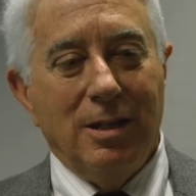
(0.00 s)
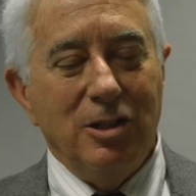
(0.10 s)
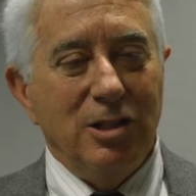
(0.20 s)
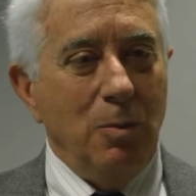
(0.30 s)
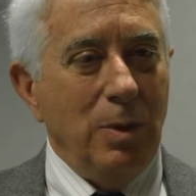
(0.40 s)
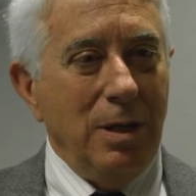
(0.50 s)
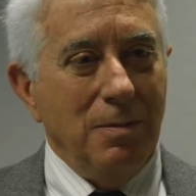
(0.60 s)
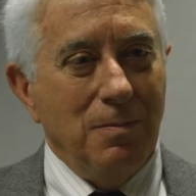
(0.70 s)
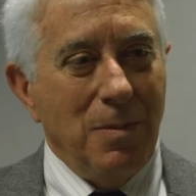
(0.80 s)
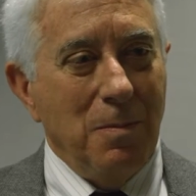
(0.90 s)
let's say
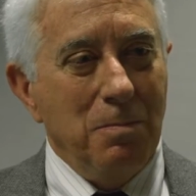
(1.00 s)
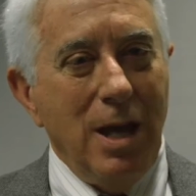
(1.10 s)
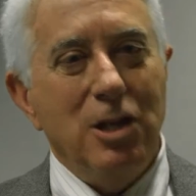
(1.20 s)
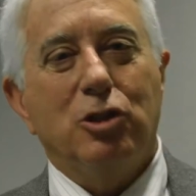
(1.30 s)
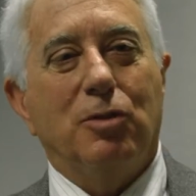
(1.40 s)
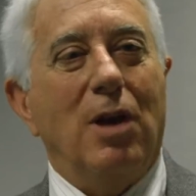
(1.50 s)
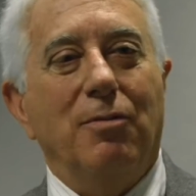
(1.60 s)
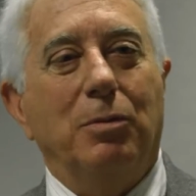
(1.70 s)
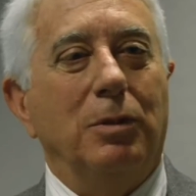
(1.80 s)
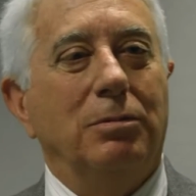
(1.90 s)
we made it
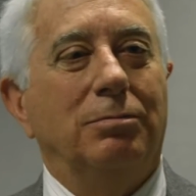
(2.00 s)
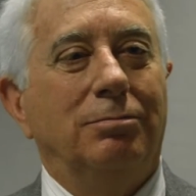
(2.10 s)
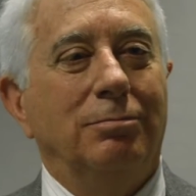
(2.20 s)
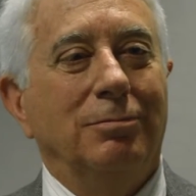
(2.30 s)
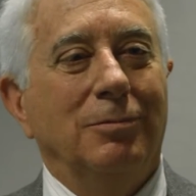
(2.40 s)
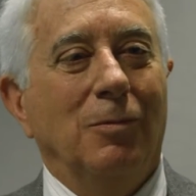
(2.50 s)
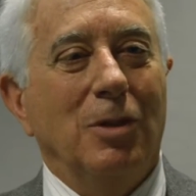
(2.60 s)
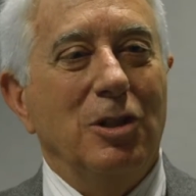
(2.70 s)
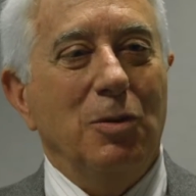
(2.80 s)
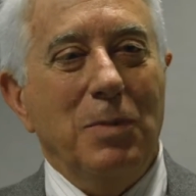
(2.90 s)
survivable.
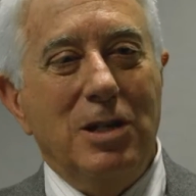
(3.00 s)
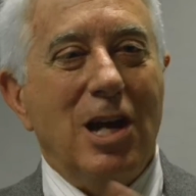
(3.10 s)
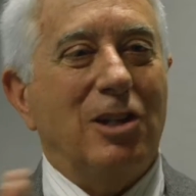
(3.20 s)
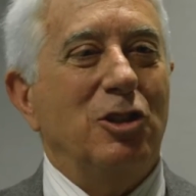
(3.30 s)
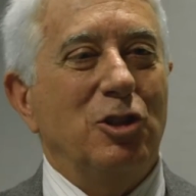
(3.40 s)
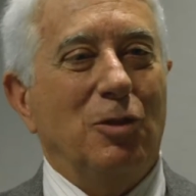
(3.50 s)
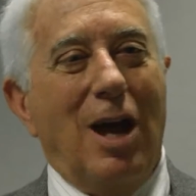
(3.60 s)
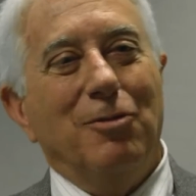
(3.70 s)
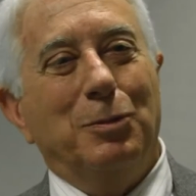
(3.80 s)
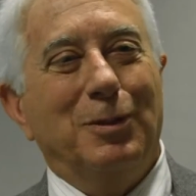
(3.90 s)
Let's say we made Texas
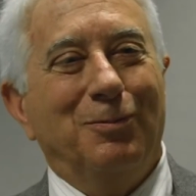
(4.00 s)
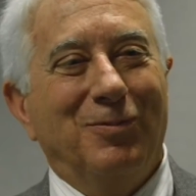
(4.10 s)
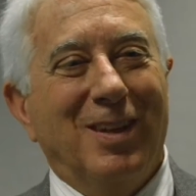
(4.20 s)
survivable.